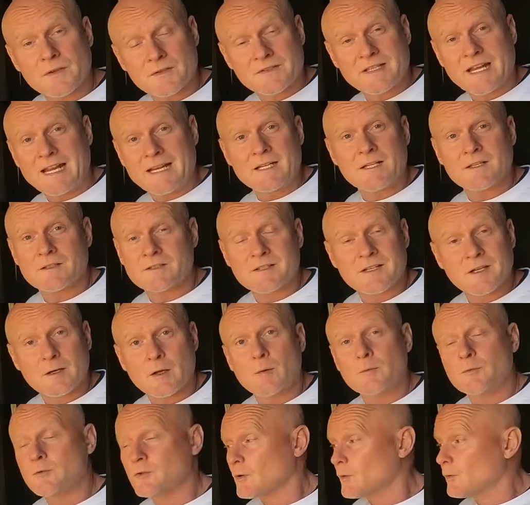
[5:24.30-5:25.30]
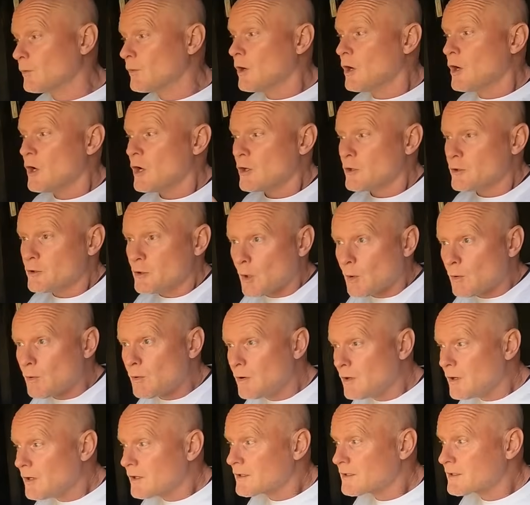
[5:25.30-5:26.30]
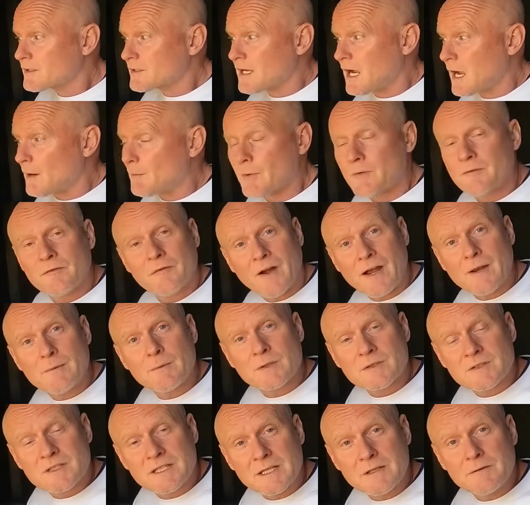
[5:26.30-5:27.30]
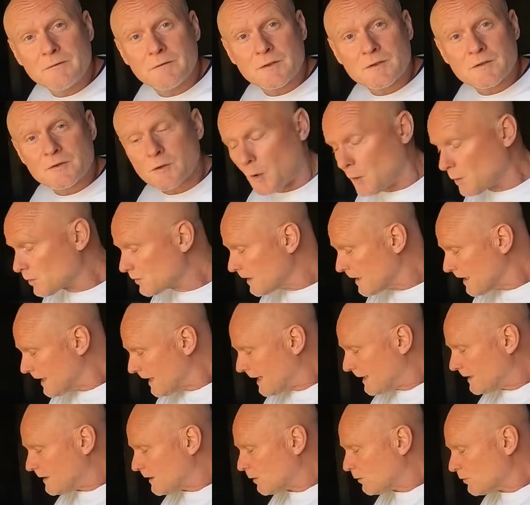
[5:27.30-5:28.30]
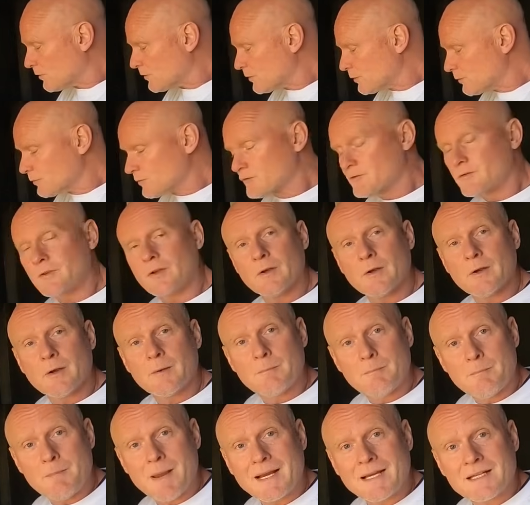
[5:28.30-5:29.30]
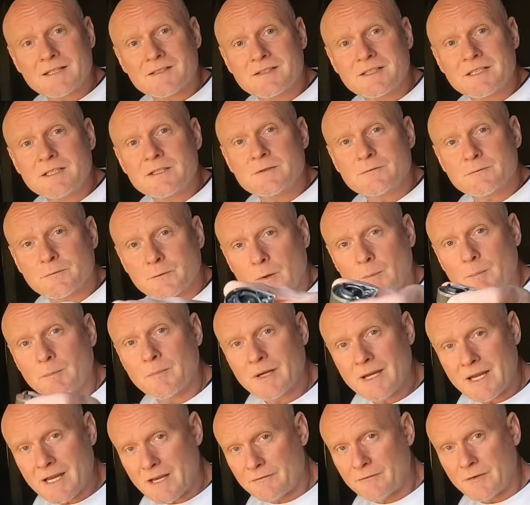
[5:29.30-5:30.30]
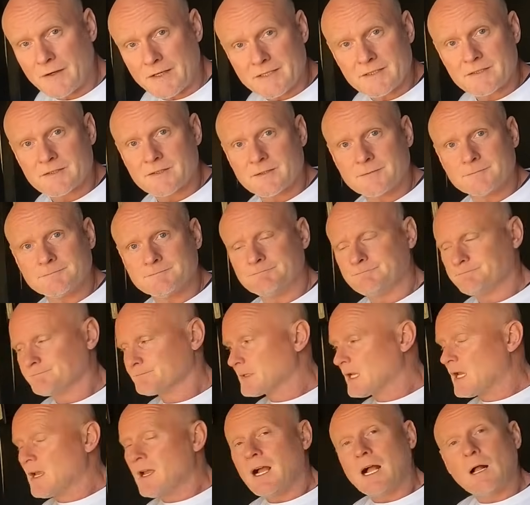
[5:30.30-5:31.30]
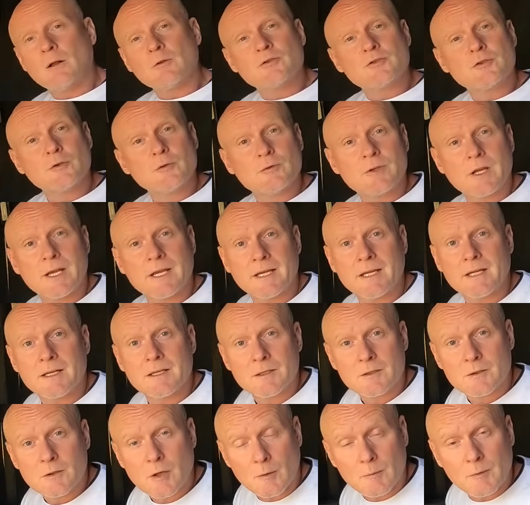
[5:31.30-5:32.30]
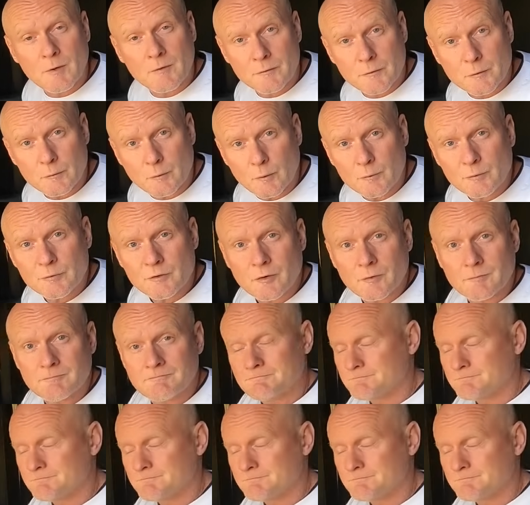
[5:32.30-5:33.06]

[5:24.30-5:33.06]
the standard setup, so no carbon fiber sleeve installed, and I'll use the magazines from FX. I'll shoot a couple of groups.